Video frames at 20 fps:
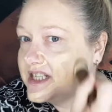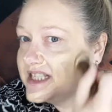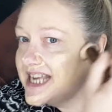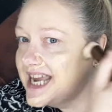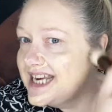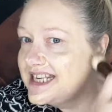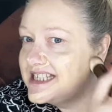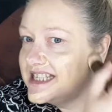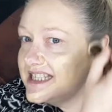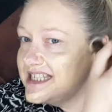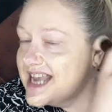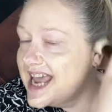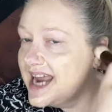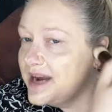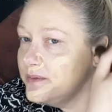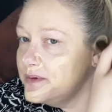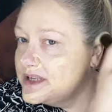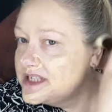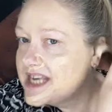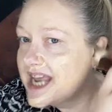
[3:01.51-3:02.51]
a
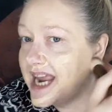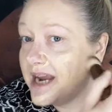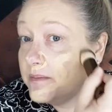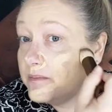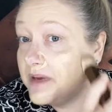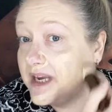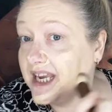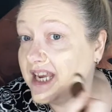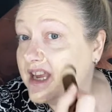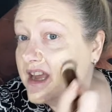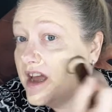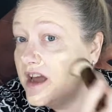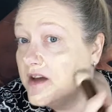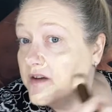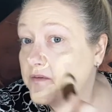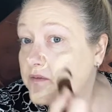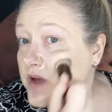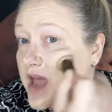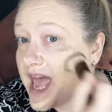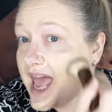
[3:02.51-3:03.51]
day-to-day would take me
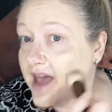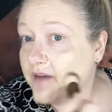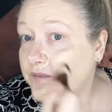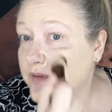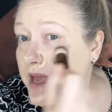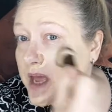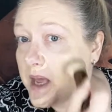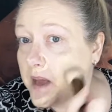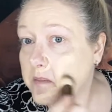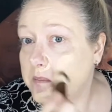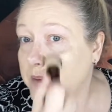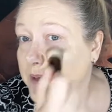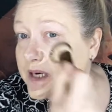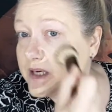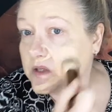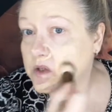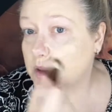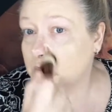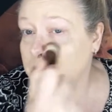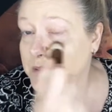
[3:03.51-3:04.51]
forever, but
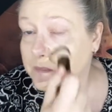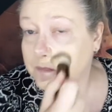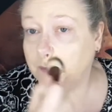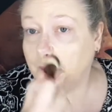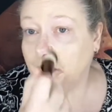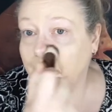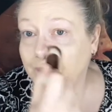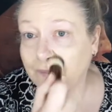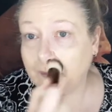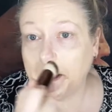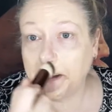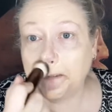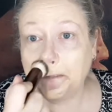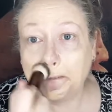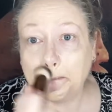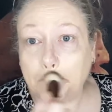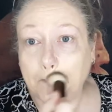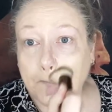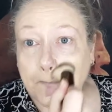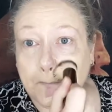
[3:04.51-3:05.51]
it does buff
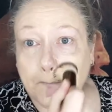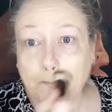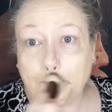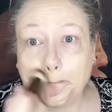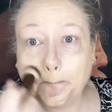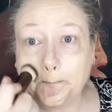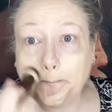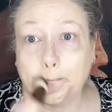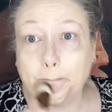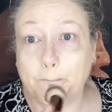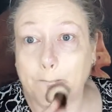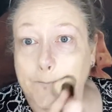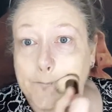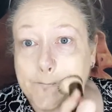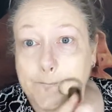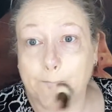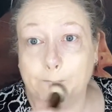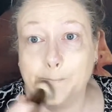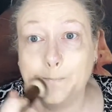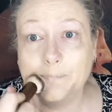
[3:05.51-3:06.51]
in.
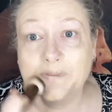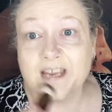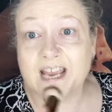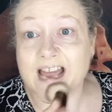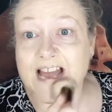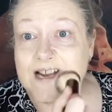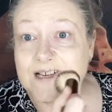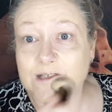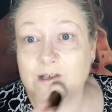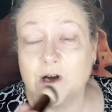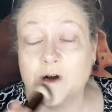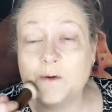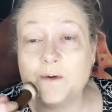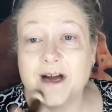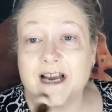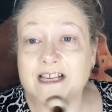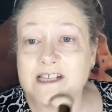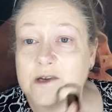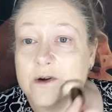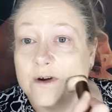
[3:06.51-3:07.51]
Can't talk
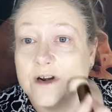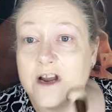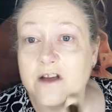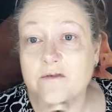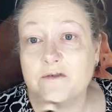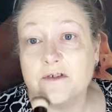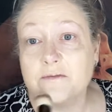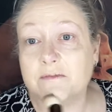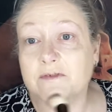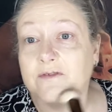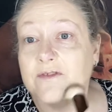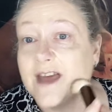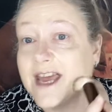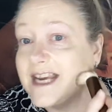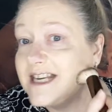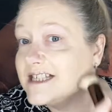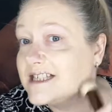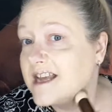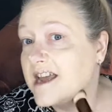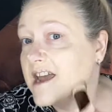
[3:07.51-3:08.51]
while it's going over my
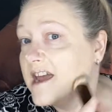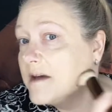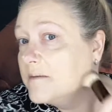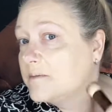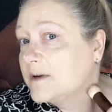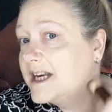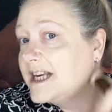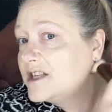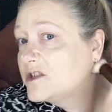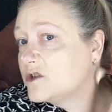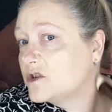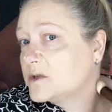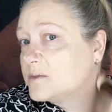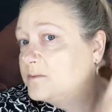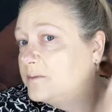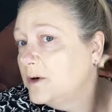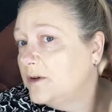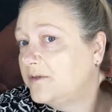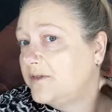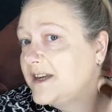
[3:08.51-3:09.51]
face, but it does
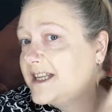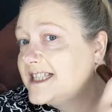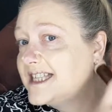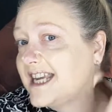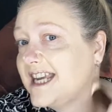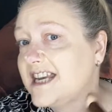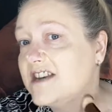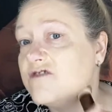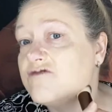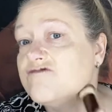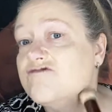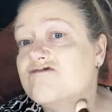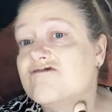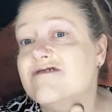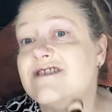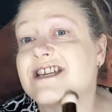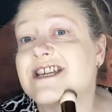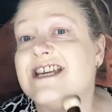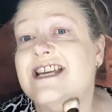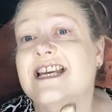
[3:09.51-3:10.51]
buff it in
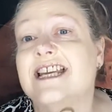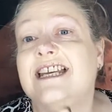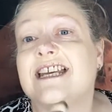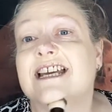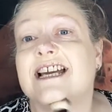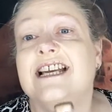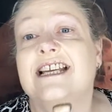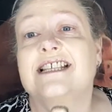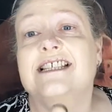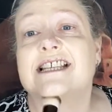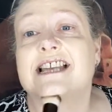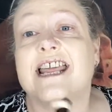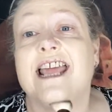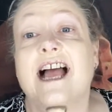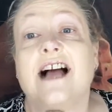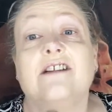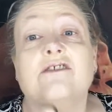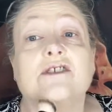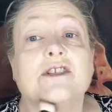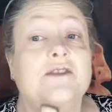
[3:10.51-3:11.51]
really nicely.
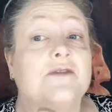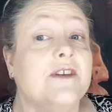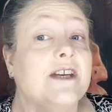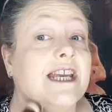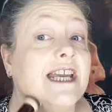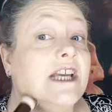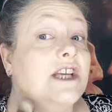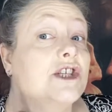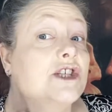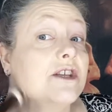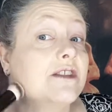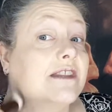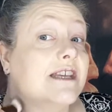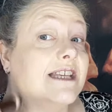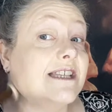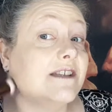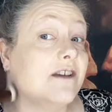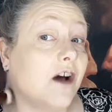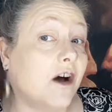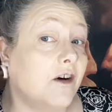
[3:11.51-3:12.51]
I'll just finish
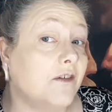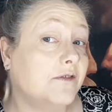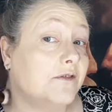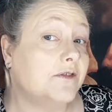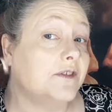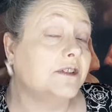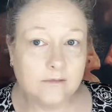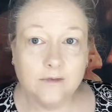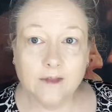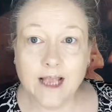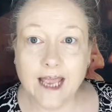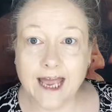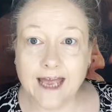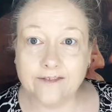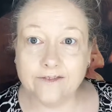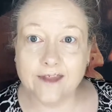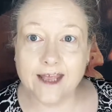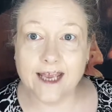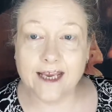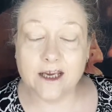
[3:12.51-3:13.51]
this off.
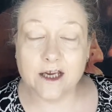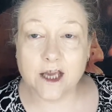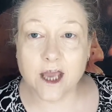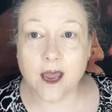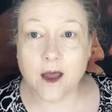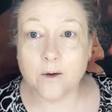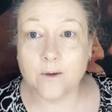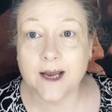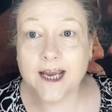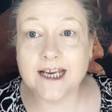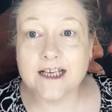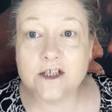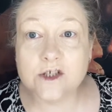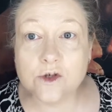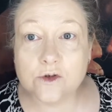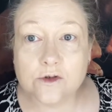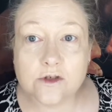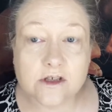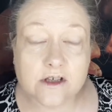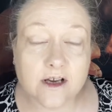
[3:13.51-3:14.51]
And there you go, it
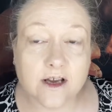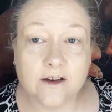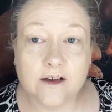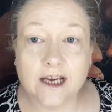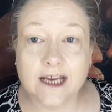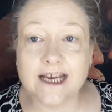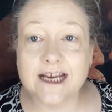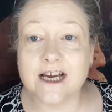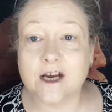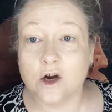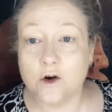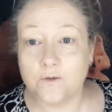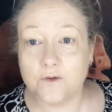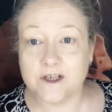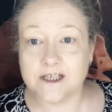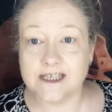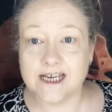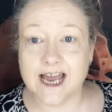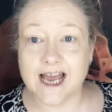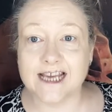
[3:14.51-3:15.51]
does, it
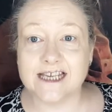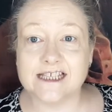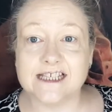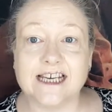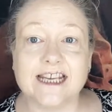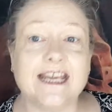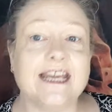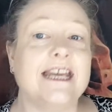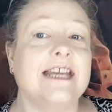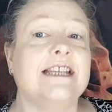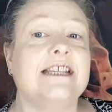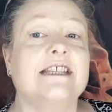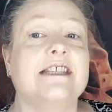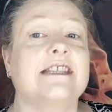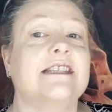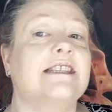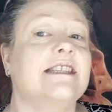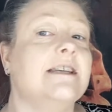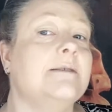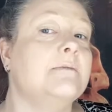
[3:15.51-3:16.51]
covers nicely. It is
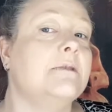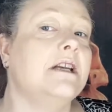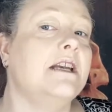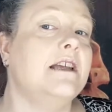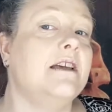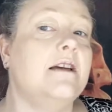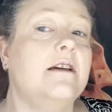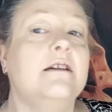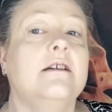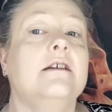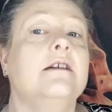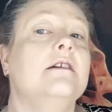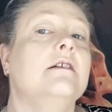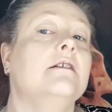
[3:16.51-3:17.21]
similar,